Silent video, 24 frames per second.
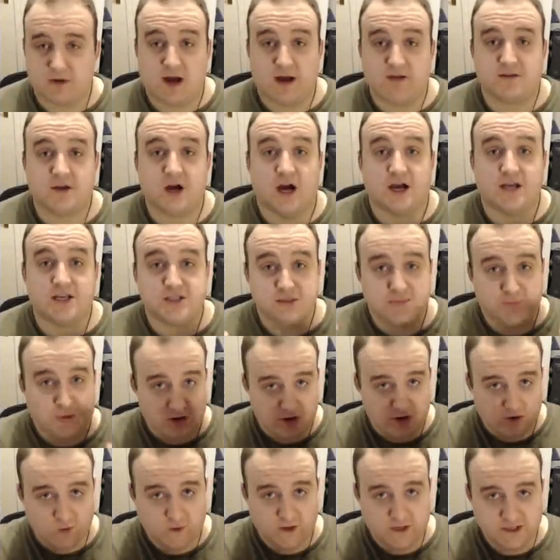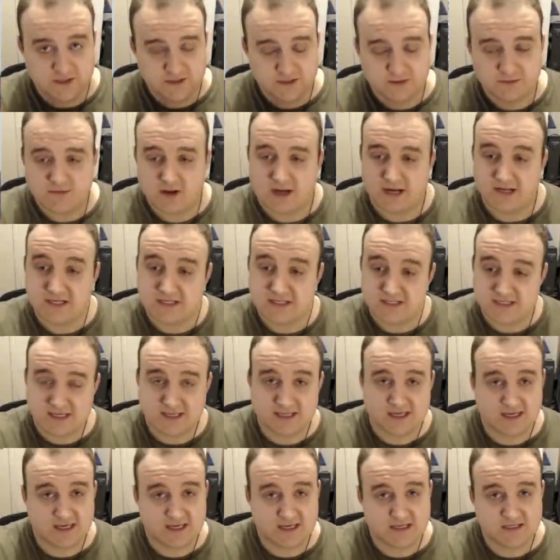I spot a Weasel, I see
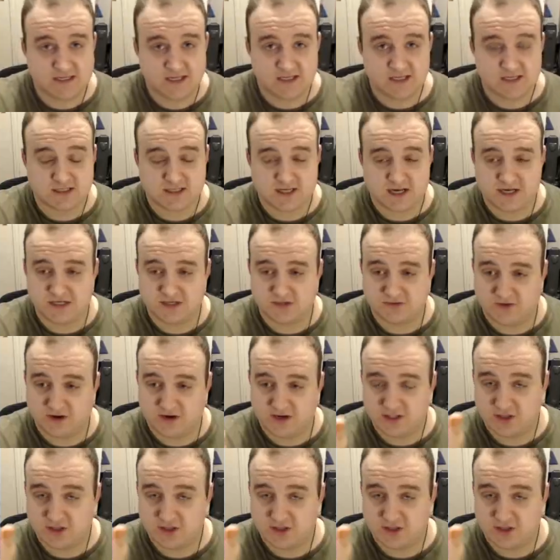that he's sitting stationary,